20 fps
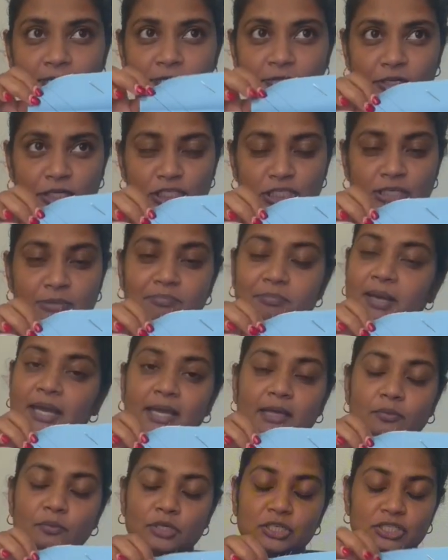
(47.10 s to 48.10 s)
friction
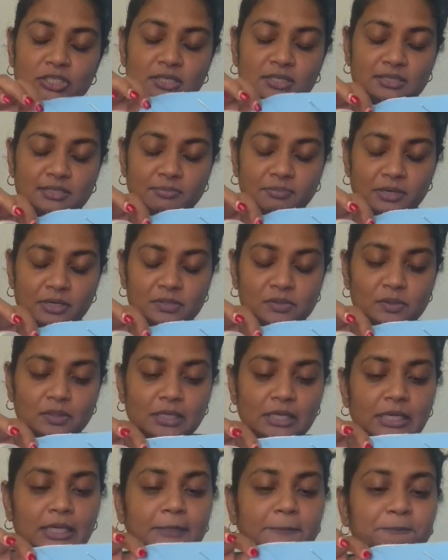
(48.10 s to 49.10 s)
pen, which disappears with
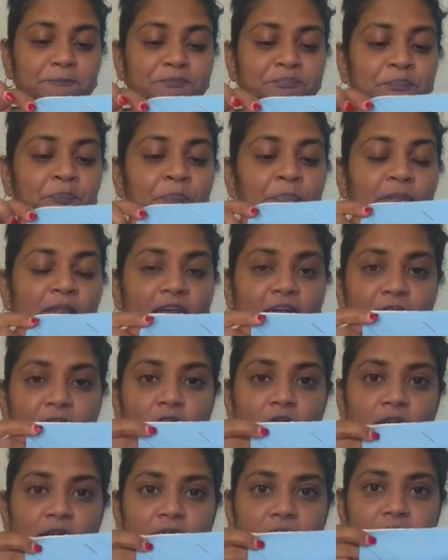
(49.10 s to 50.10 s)
heat. I've
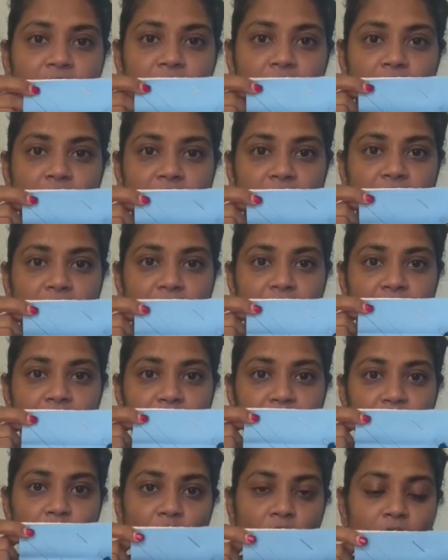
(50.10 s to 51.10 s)
gone already
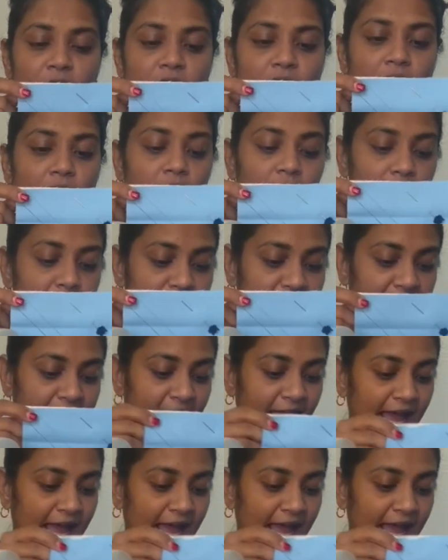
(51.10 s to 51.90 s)
and marked all my